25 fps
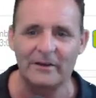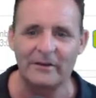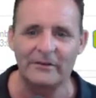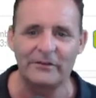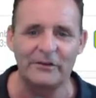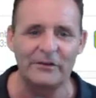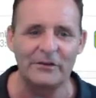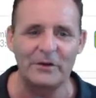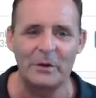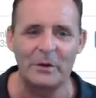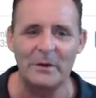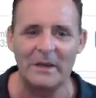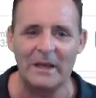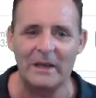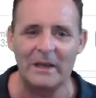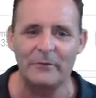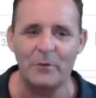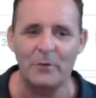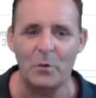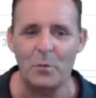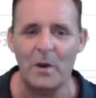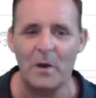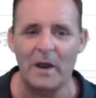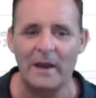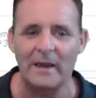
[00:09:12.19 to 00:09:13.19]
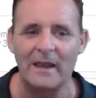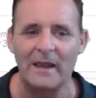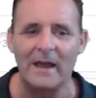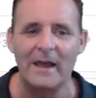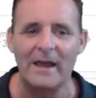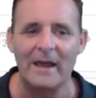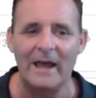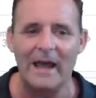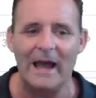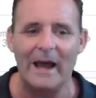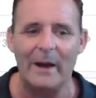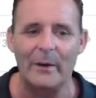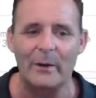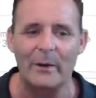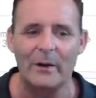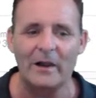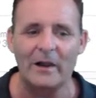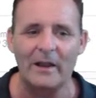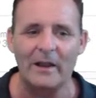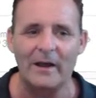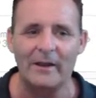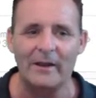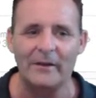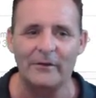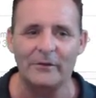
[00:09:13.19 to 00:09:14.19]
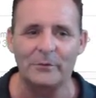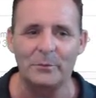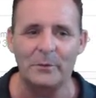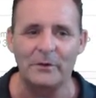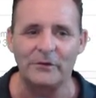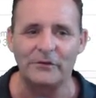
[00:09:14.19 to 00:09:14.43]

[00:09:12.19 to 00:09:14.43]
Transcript: because it's going to give away our clients,